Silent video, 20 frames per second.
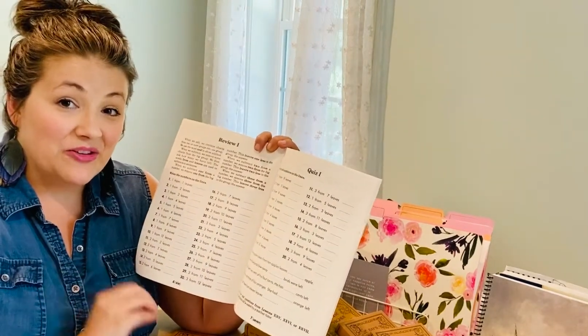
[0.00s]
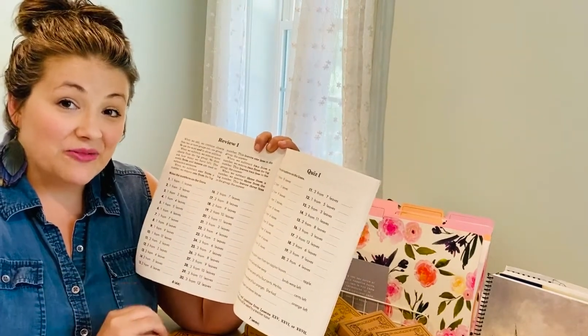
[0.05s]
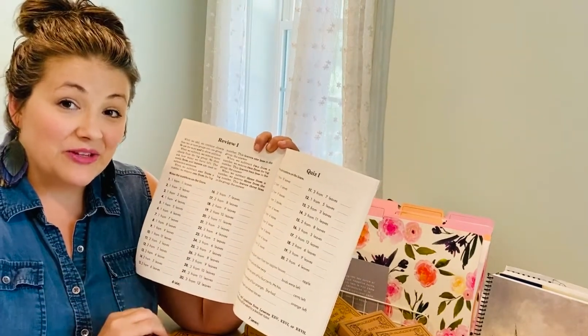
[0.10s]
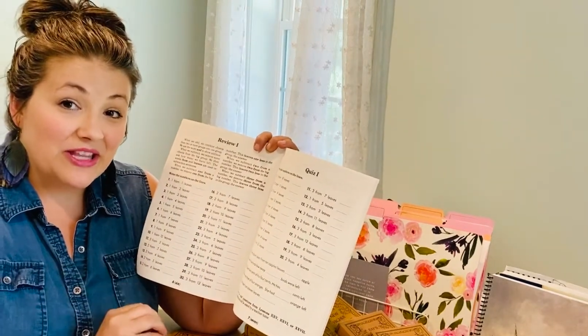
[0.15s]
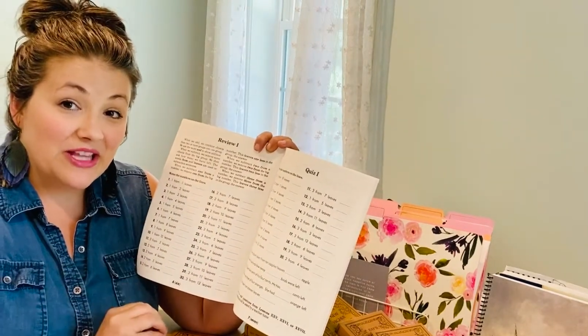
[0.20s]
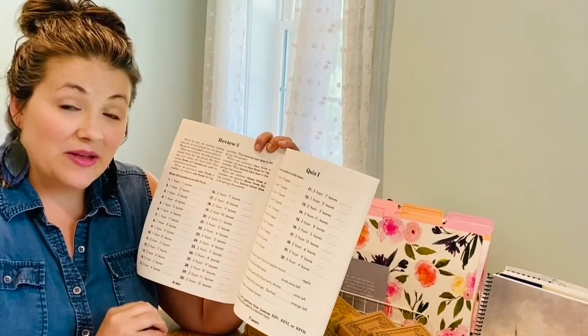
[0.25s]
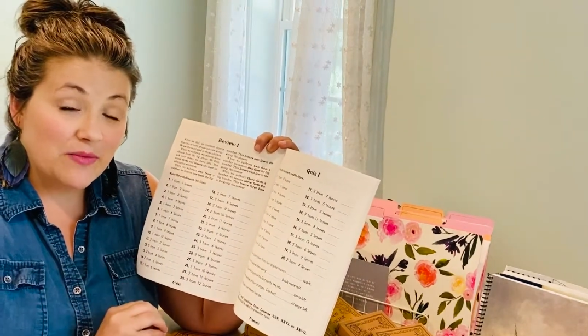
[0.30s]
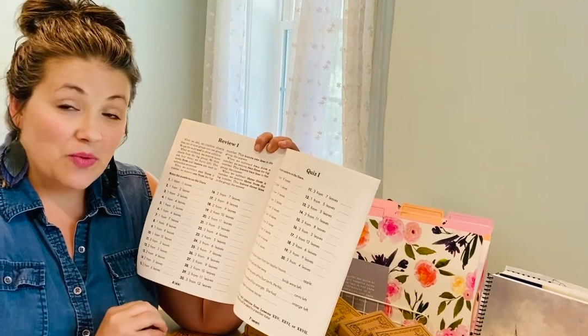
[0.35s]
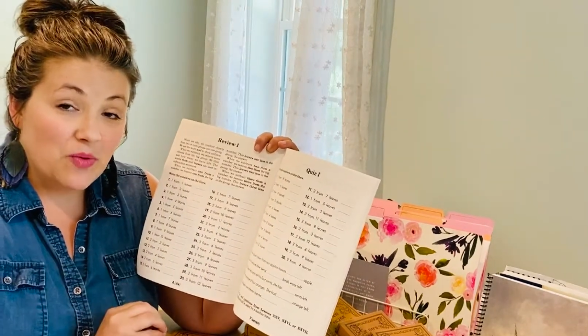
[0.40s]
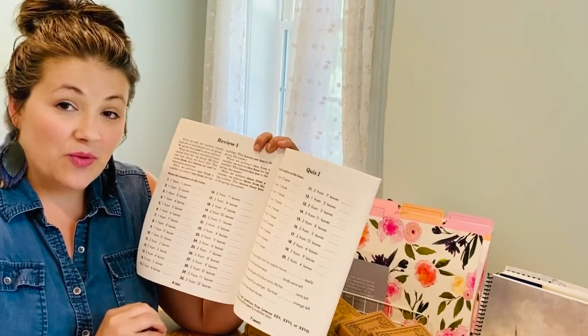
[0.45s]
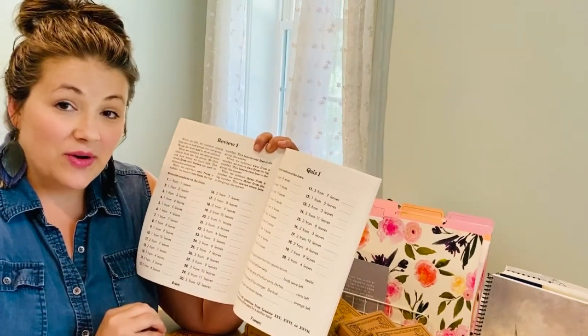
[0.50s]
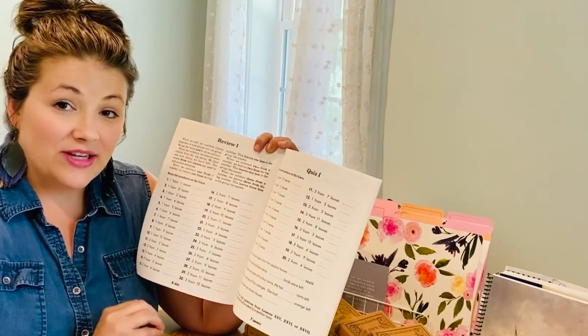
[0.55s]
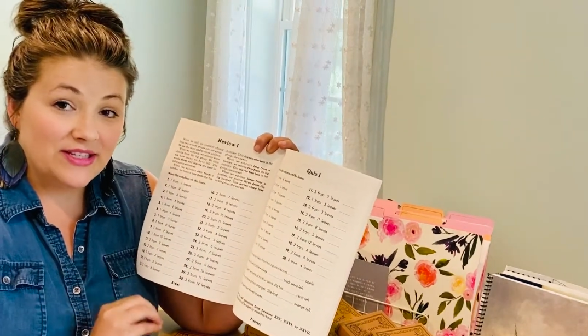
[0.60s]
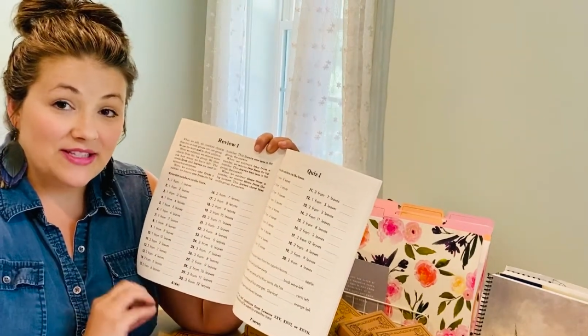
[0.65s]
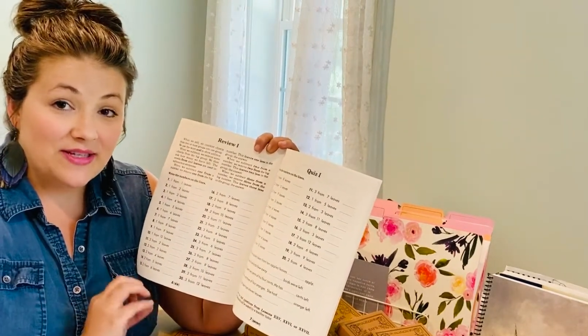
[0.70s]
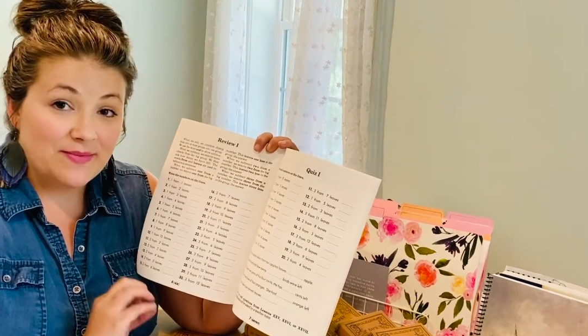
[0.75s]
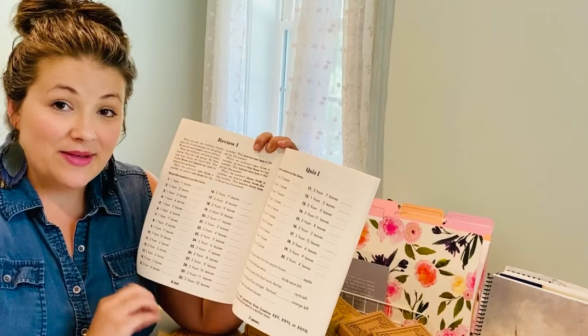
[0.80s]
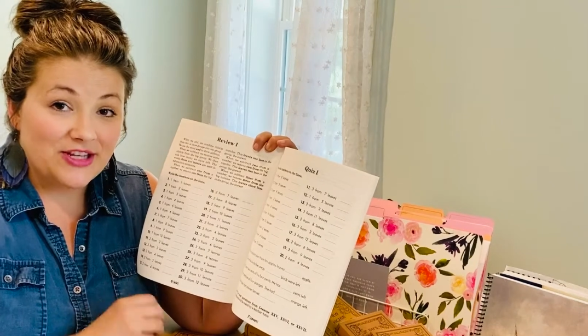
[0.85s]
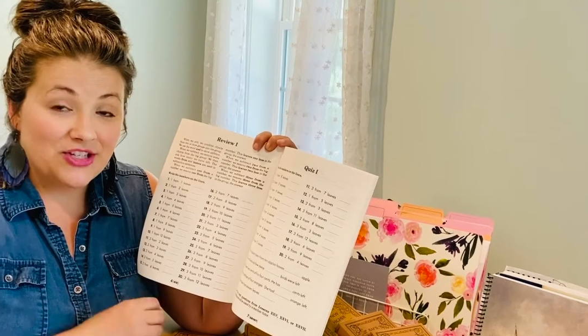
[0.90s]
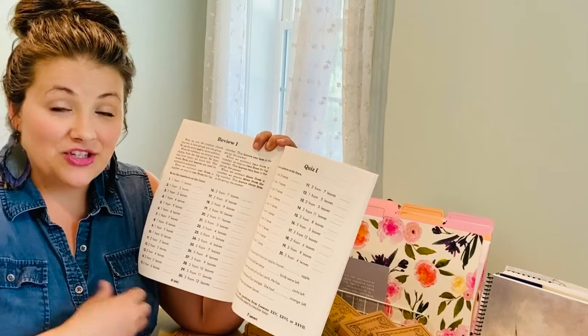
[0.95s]
really important
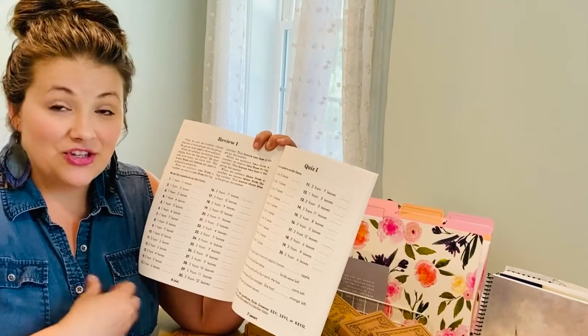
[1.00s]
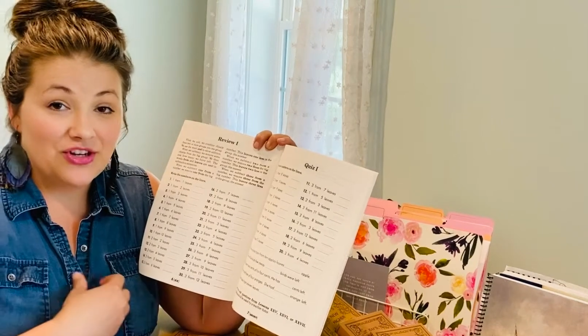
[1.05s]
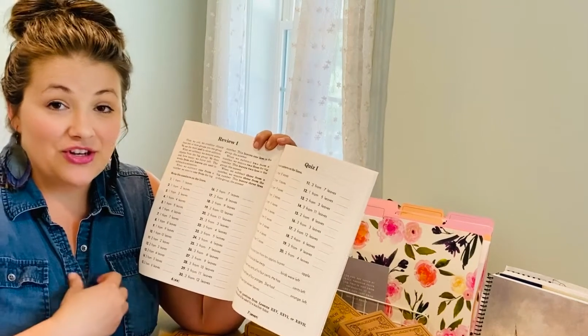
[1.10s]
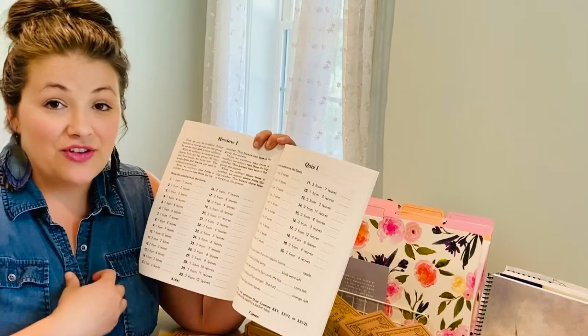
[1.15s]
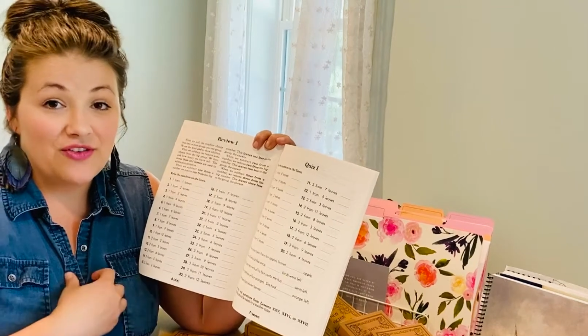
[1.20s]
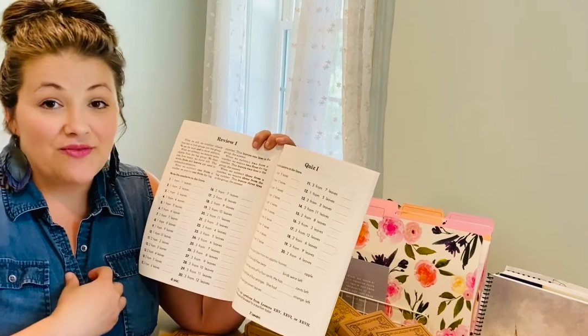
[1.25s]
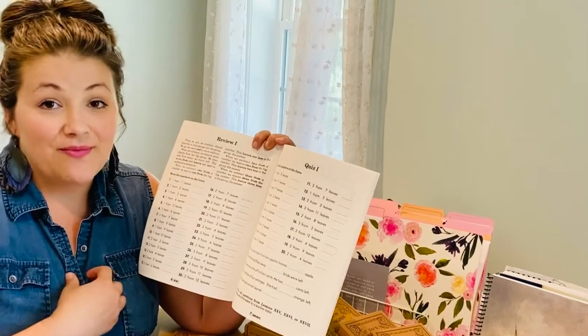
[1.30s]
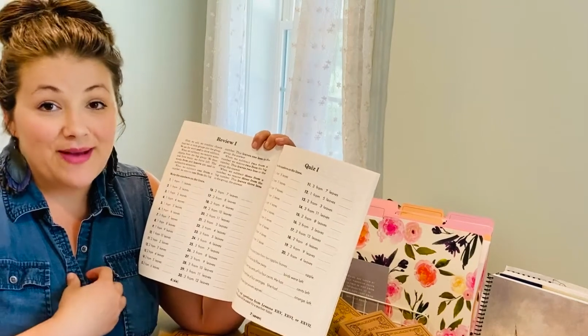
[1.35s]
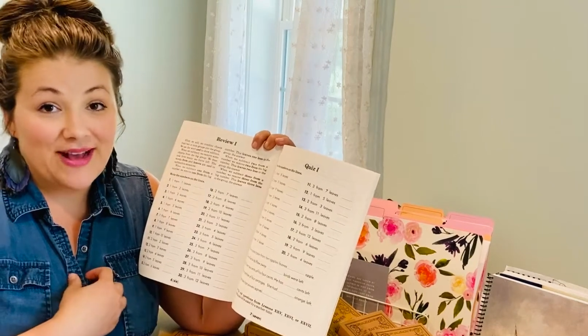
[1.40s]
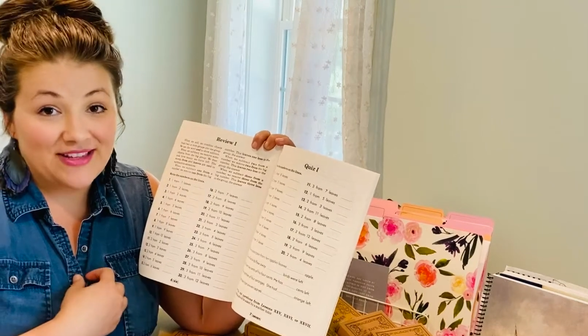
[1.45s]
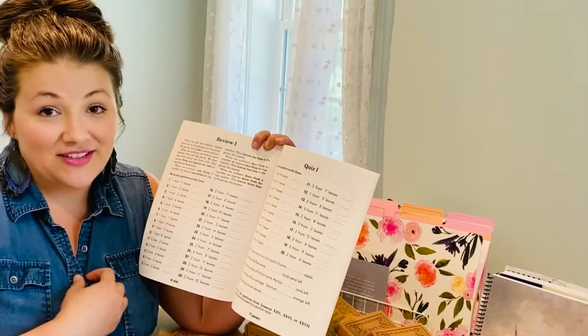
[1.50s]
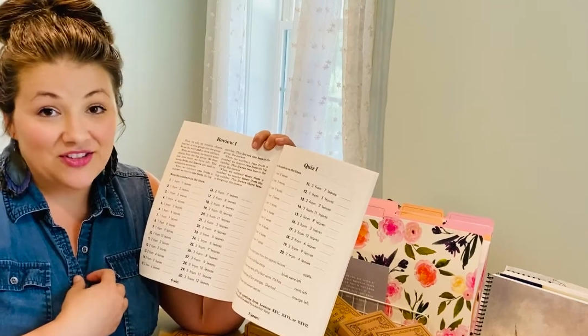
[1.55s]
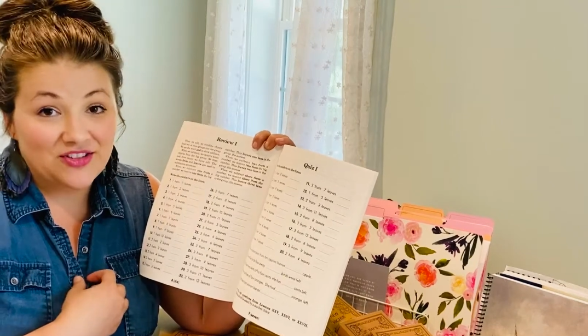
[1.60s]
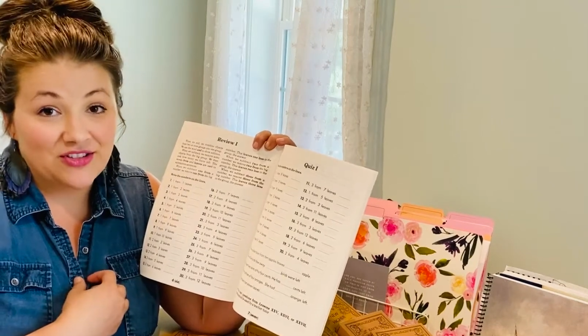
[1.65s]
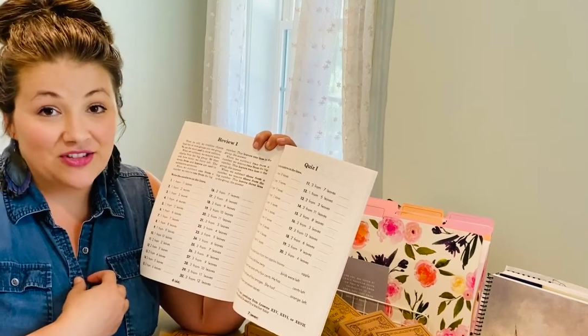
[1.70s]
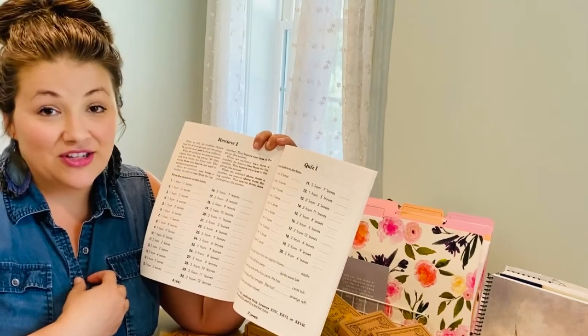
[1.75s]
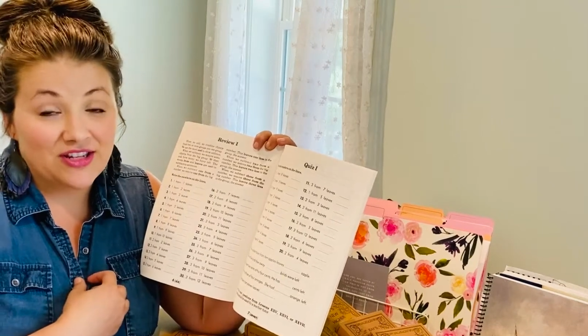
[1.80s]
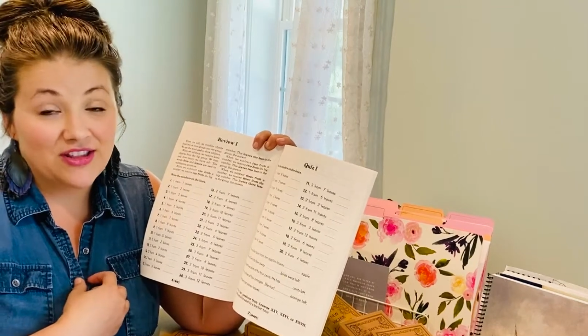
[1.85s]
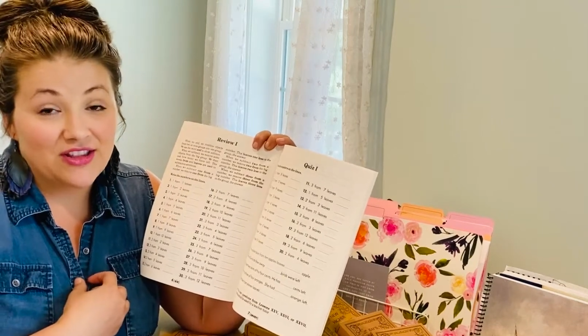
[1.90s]
to make sure you've mastered